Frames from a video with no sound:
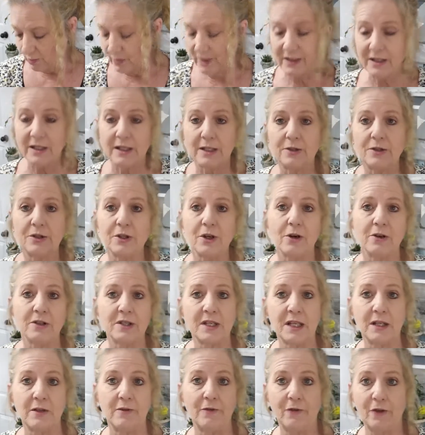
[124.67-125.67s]
once it starts
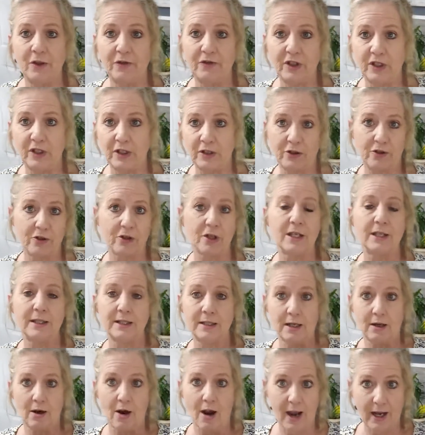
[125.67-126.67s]
hitting 50 degrees
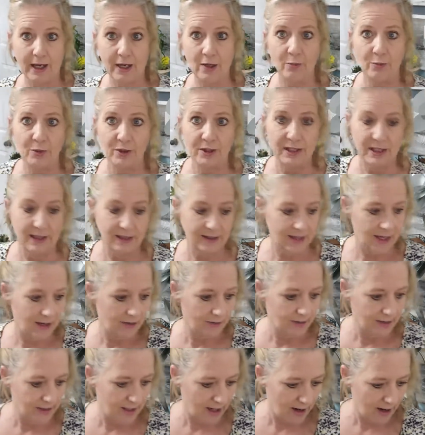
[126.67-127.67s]
here, I can put this
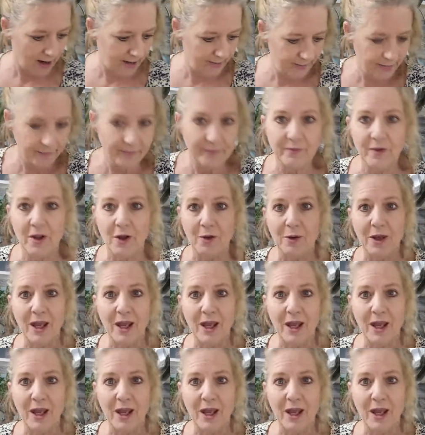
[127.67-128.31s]
outside. Okay.